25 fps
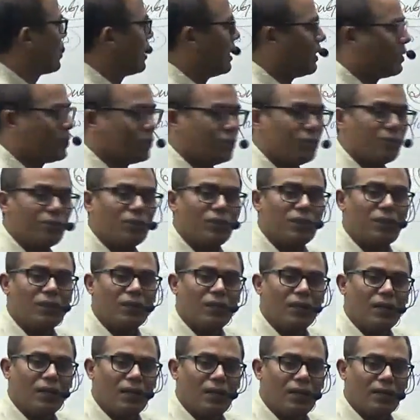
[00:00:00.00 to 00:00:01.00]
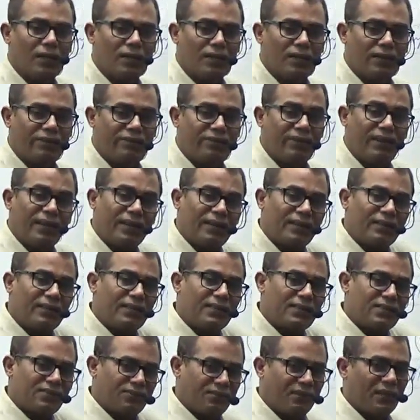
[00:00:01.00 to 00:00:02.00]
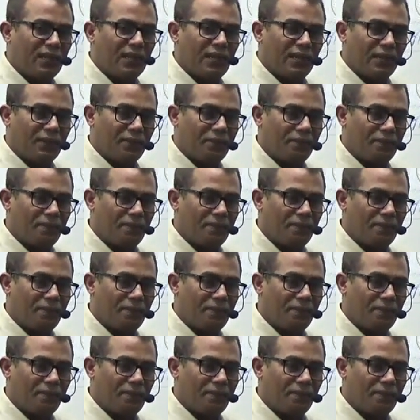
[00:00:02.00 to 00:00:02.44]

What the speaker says: to reflect this feeling.